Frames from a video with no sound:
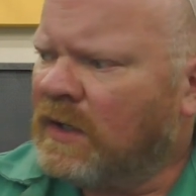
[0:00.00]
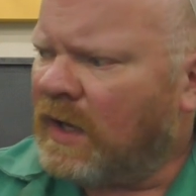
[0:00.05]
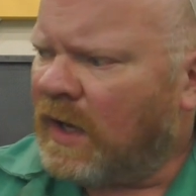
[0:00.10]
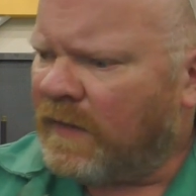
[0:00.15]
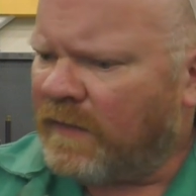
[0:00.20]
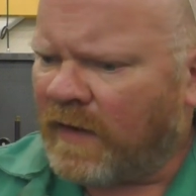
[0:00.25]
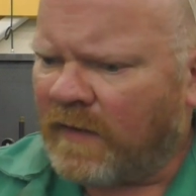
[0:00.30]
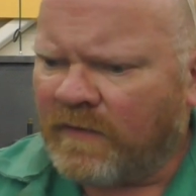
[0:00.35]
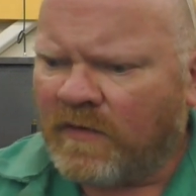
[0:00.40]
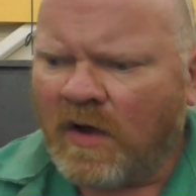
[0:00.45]

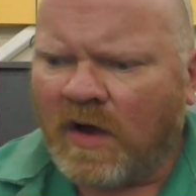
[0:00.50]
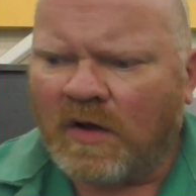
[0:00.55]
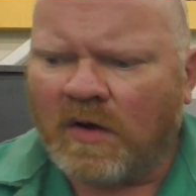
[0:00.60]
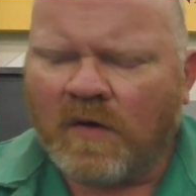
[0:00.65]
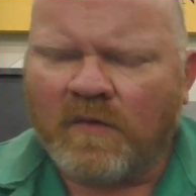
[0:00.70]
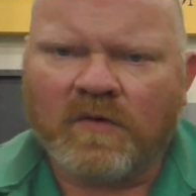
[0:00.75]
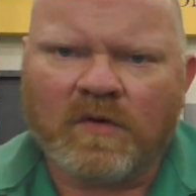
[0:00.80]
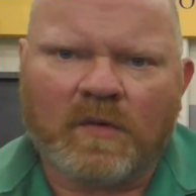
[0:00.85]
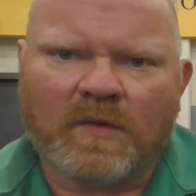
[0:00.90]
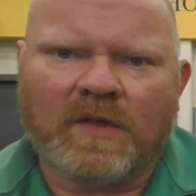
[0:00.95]
I've gone
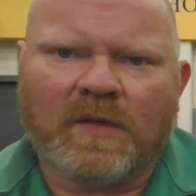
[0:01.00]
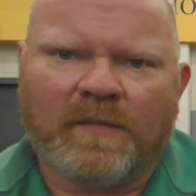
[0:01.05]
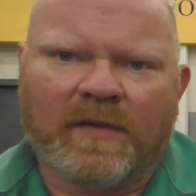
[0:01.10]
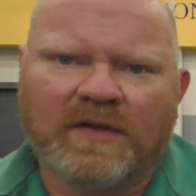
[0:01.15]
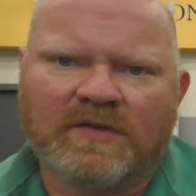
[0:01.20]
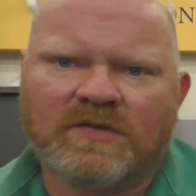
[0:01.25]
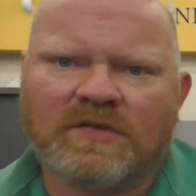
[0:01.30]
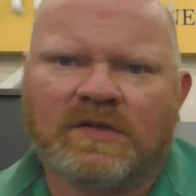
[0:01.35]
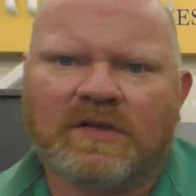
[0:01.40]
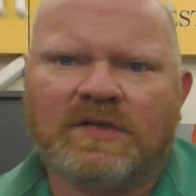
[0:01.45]
over it with a
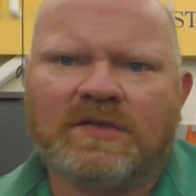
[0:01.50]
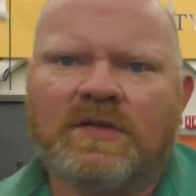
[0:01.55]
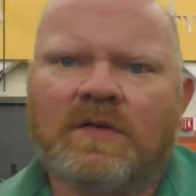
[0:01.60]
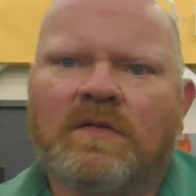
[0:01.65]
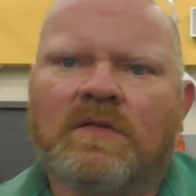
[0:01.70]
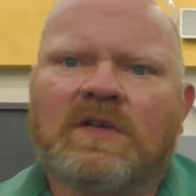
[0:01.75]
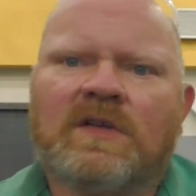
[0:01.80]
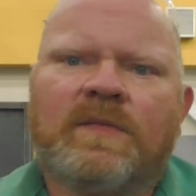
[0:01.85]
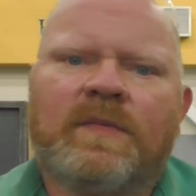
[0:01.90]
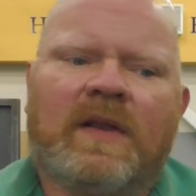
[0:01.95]
bunch of the
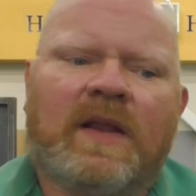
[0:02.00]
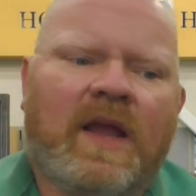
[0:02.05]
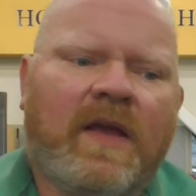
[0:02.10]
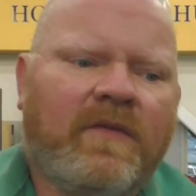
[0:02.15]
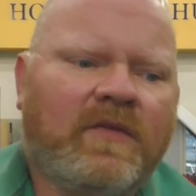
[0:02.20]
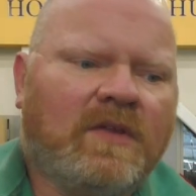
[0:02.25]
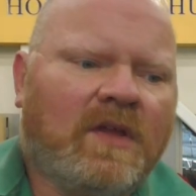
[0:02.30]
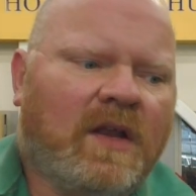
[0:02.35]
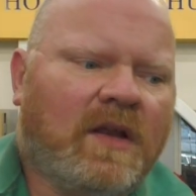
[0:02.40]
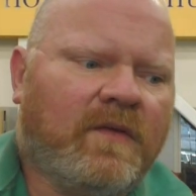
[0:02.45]
students, but I
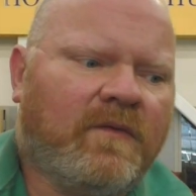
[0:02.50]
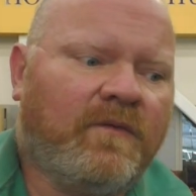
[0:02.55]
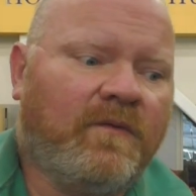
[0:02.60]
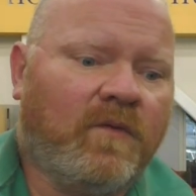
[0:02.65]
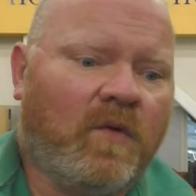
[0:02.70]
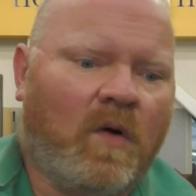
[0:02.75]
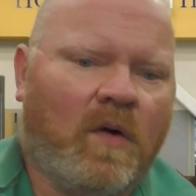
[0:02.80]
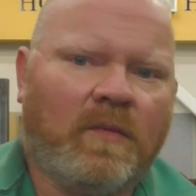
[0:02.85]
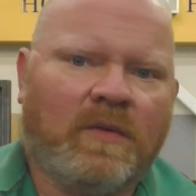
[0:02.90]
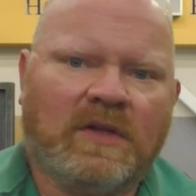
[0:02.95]
haven't done it
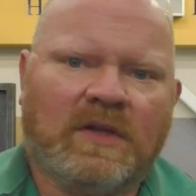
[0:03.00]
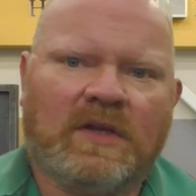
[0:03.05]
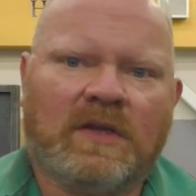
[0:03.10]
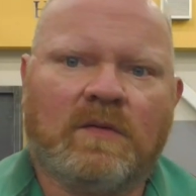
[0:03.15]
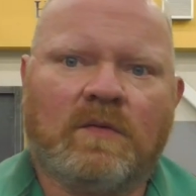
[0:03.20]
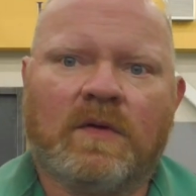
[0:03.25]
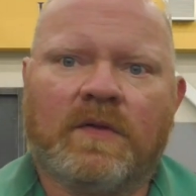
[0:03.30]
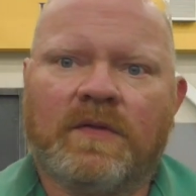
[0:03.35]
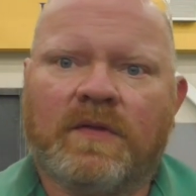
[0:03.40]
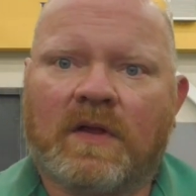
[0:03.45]

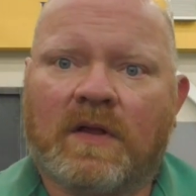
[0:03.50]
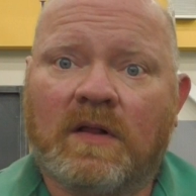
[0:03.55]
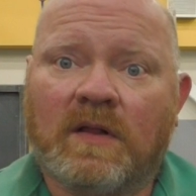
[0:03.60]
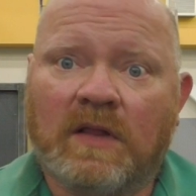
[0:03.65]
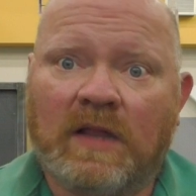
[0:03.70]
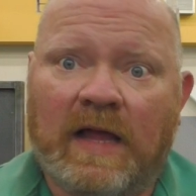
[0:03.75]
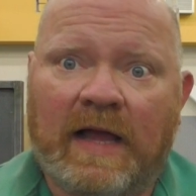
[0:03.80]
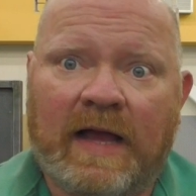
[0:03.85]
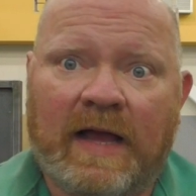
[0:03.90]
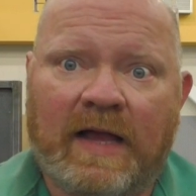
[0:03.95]
formally with the
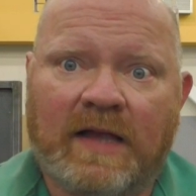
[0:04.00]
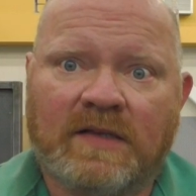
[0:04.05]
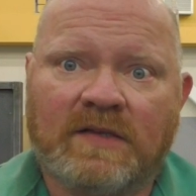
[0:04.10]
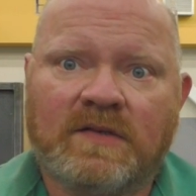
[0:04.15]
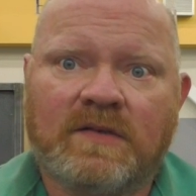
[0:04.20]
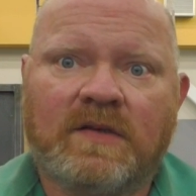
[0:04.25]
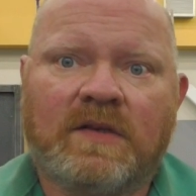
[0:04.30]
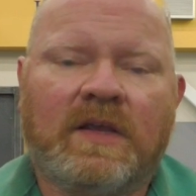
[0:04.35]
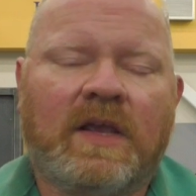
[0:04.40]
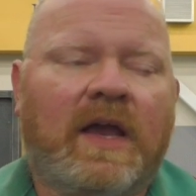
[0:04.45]

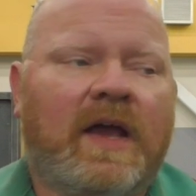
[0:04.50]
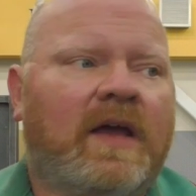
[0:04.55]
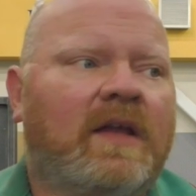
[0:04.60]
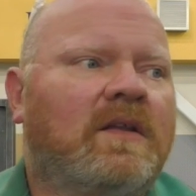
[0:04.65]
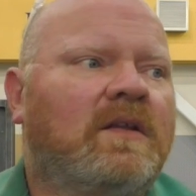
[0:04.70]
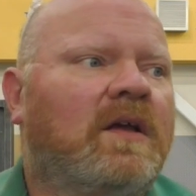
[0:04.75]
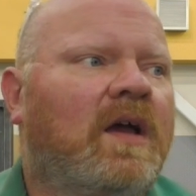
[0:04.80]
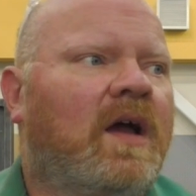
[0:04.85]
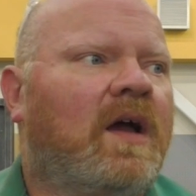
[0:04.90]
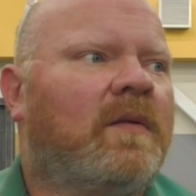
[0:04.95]
class yet.
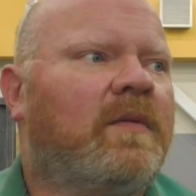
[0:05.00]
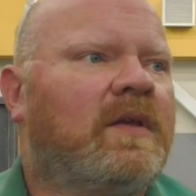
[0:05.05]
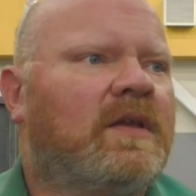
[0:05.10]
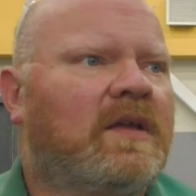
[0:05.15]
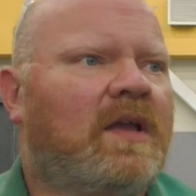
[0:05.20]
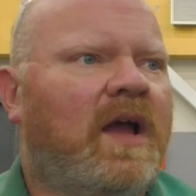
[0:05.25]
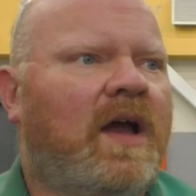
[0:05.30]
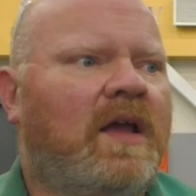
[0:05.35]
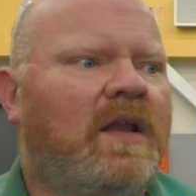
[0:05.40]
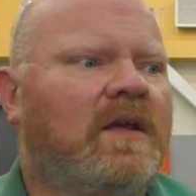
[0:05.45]

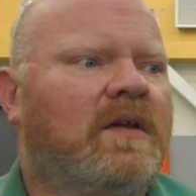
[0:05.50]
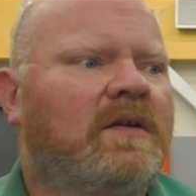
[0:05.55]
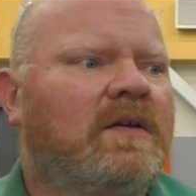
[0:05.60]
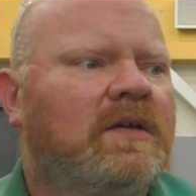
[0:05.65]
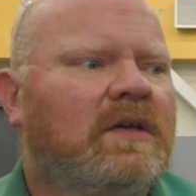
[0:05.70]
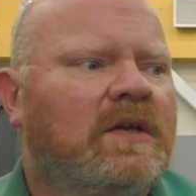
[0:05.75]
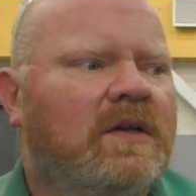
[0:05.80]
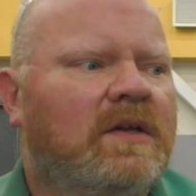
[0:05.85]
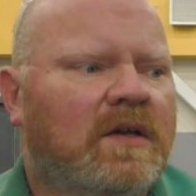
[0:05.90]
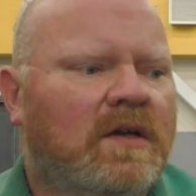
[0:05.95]
It kind of
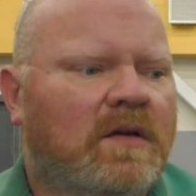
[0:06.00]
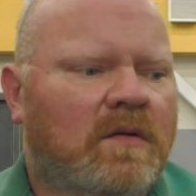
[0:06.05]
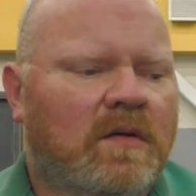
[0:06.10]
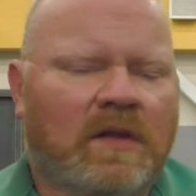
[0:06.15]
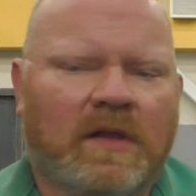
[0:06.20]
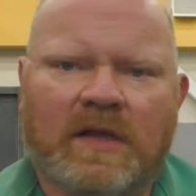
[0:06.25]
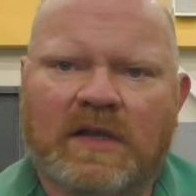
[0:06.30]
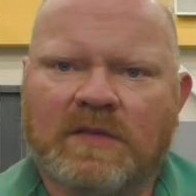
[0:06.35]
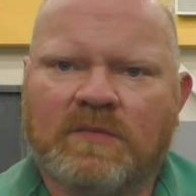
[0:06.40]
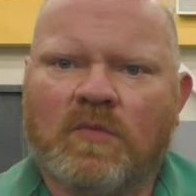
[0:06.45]

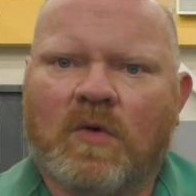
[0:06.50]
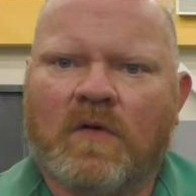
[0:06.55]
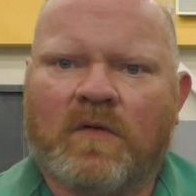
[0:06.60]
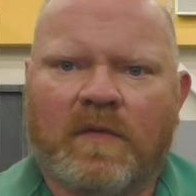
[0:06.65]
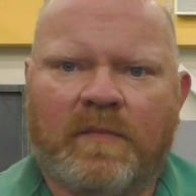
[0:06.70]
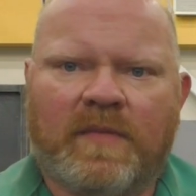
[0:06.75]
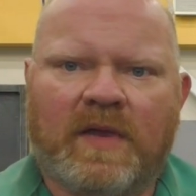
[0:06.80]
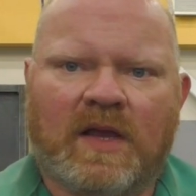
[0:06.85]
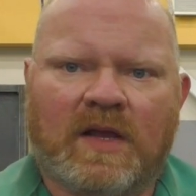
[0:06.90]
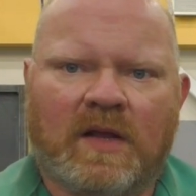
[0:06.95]
really is more of
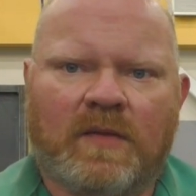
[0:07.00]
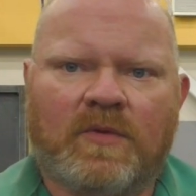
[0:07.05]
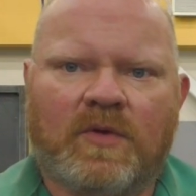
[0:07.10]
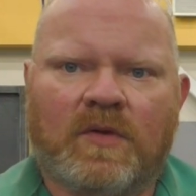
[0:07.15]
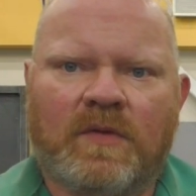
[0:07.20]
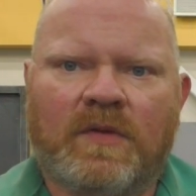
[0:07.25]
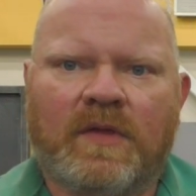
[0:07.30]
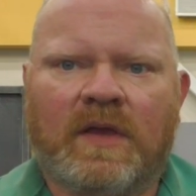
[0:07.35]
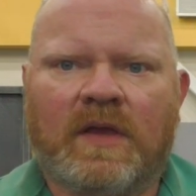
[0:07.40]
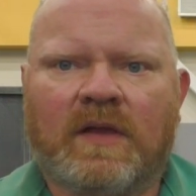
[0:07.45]
a
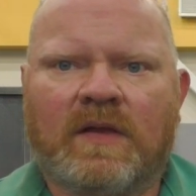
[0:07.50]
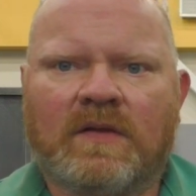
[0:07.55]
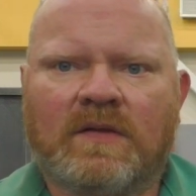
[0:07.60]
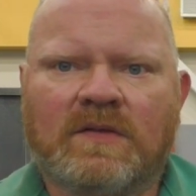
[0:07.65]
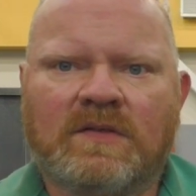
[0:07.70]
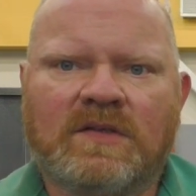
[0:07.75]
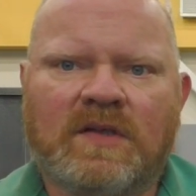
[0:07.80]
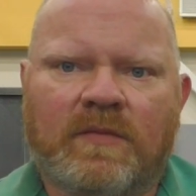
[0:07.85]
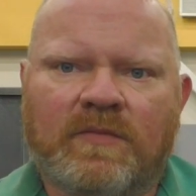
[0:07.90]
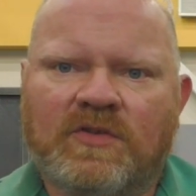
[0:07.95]
BIW thing,
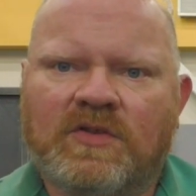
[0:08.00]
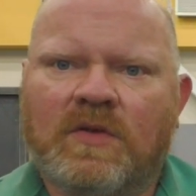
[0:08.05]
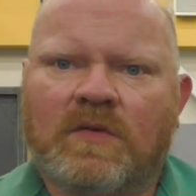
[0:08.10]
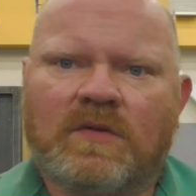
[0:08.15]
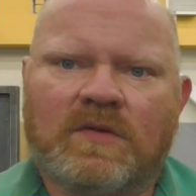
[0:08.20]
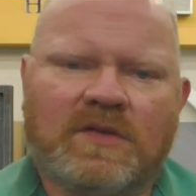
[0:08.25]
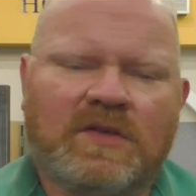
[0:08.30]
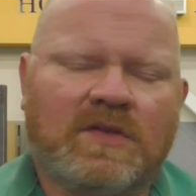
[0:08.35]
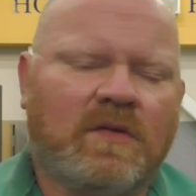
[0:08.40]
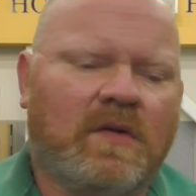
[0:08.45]
and some
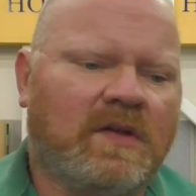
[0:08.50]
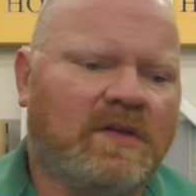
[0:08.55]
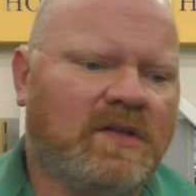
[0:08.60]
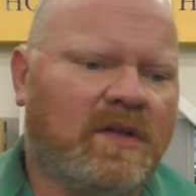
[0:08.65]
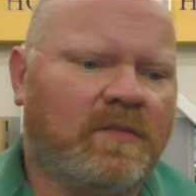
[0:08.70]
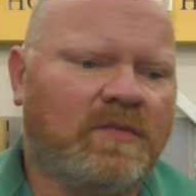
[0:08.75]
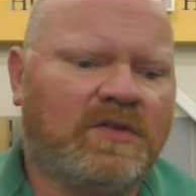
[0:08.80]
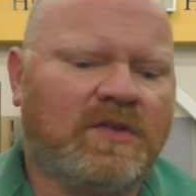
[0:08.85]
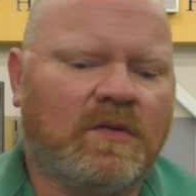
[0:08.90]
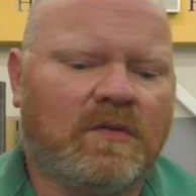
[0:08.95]
students do it,
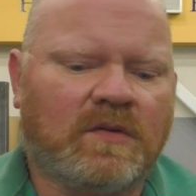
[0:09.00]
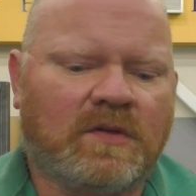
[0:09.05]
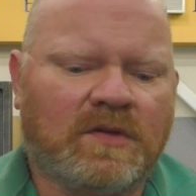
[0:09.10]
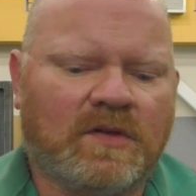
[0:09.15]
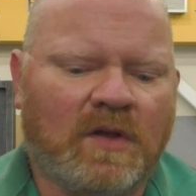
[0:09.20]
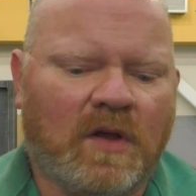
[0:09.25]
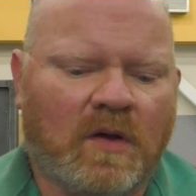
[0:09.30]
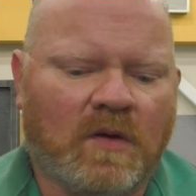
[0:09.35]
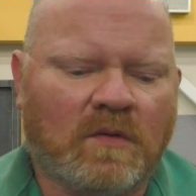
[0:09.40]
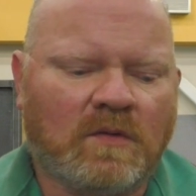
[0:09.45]
some students
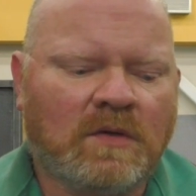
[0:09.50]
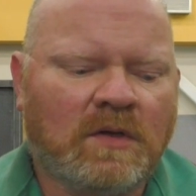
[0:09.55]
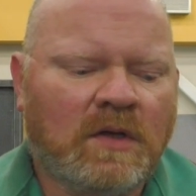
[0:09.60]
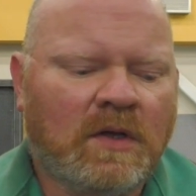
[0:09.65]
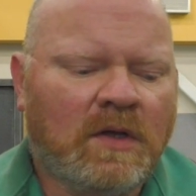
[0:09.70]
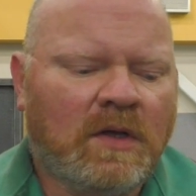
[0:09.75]
don't.